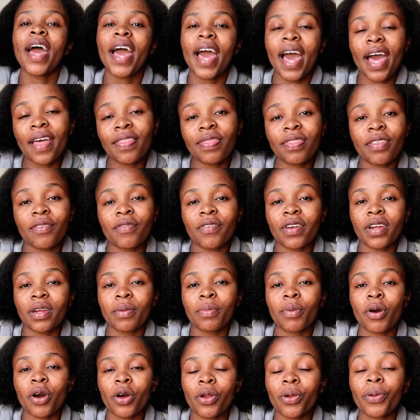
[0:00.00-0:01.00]
at the very
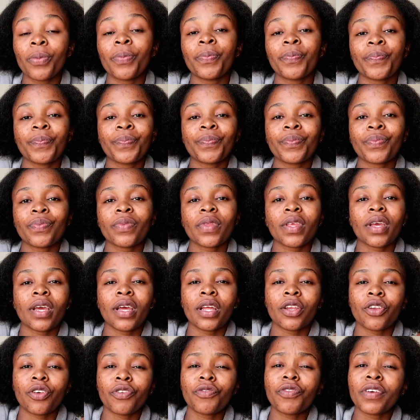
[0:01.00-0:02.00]
bottom.
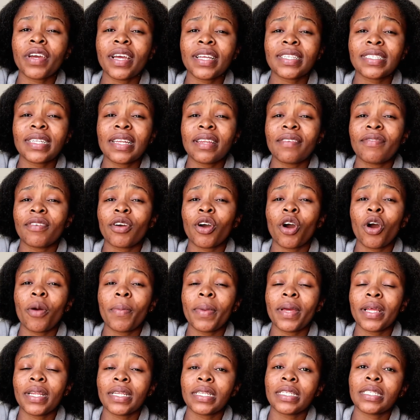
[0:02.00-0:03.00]
Don't forget to leave a
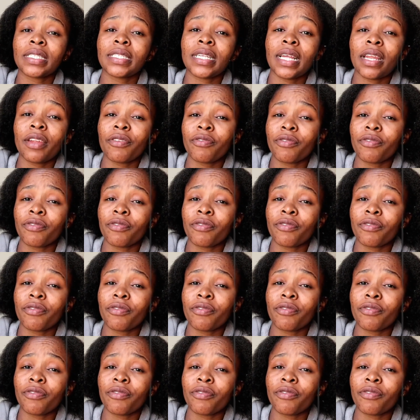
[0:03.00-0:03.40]
comment, tell a